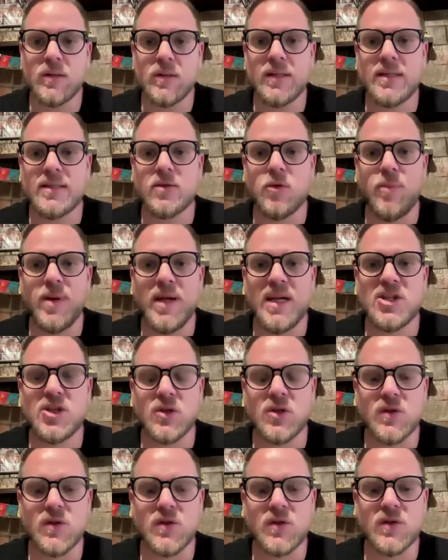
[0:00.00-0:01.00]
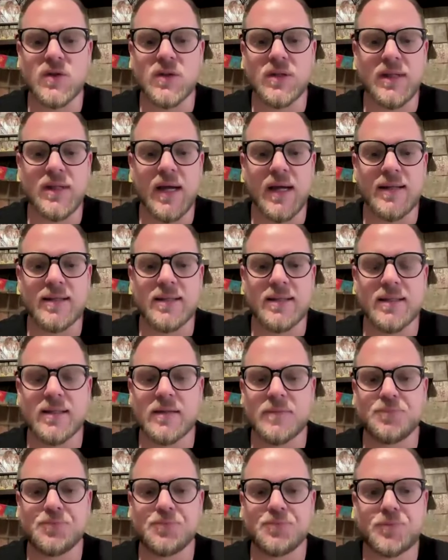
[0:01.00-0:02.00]
disturbations that
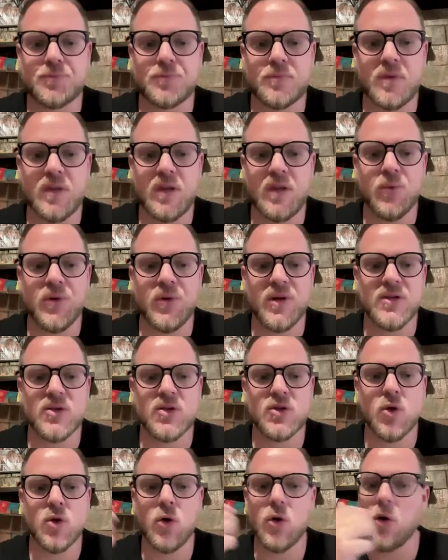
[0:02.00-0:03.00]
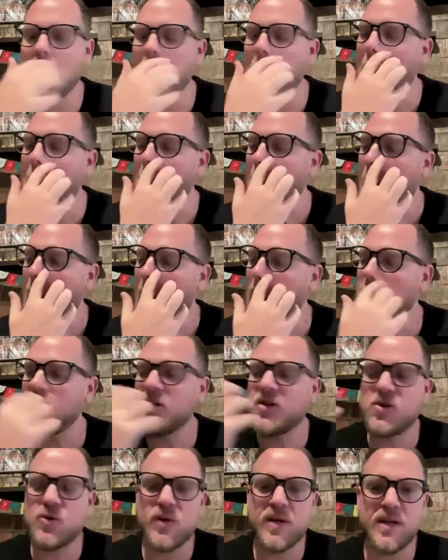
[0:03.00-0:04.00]
we are so
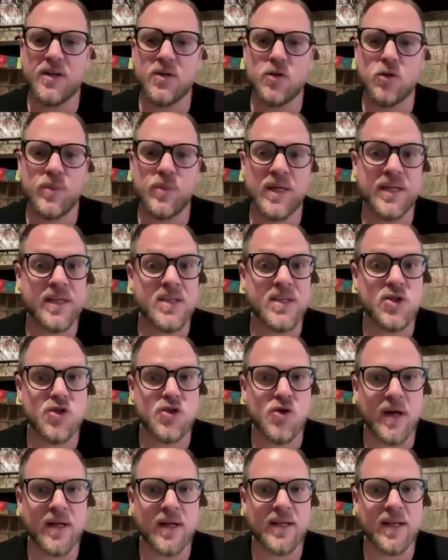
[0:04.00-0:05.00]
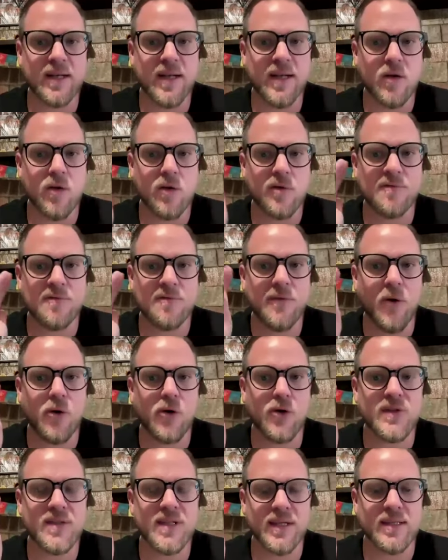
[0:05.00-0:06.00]
habituated to being distracted and not
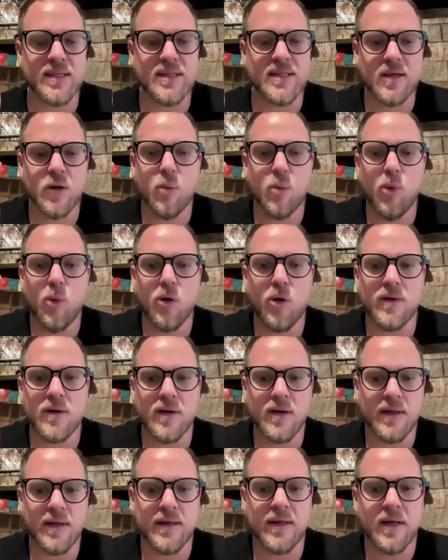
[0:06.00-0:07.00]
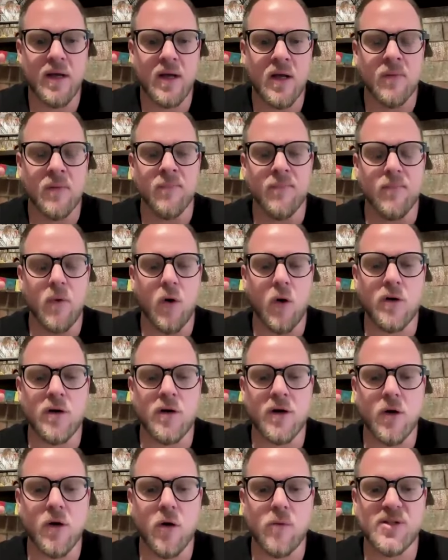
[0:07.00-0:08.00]
focusing single-pointedly on
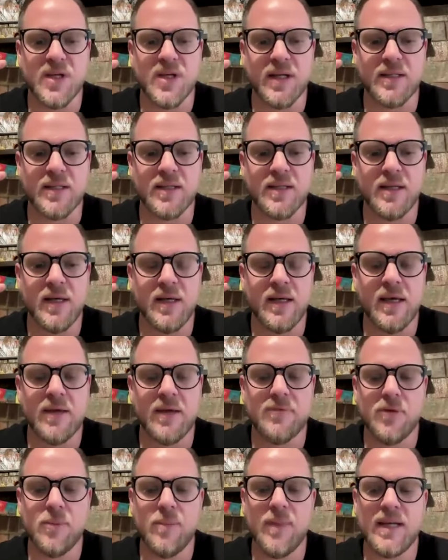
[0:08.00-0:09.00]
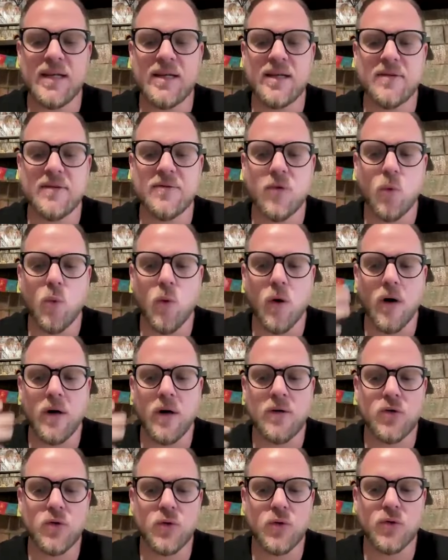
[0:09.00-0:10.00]
an object. If we meditate for
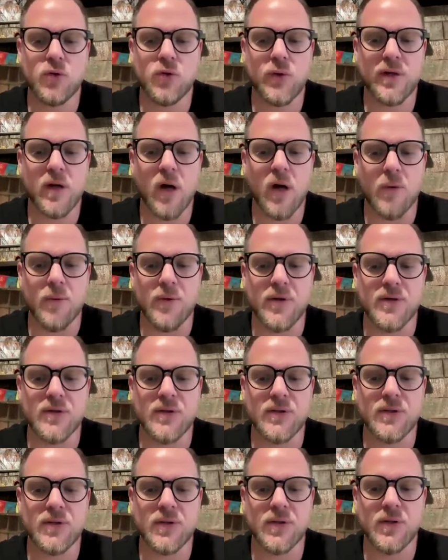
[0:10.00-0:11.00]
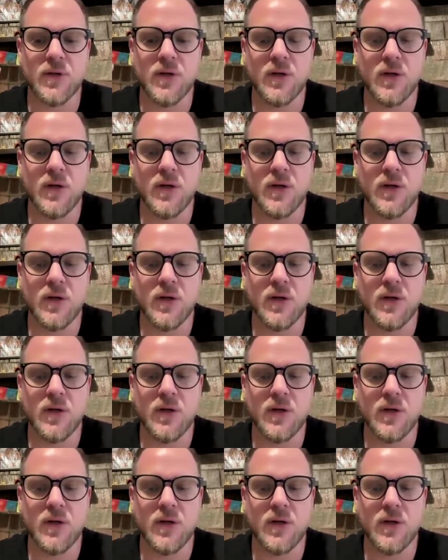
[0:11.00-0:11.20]
1, 2, 3 hours,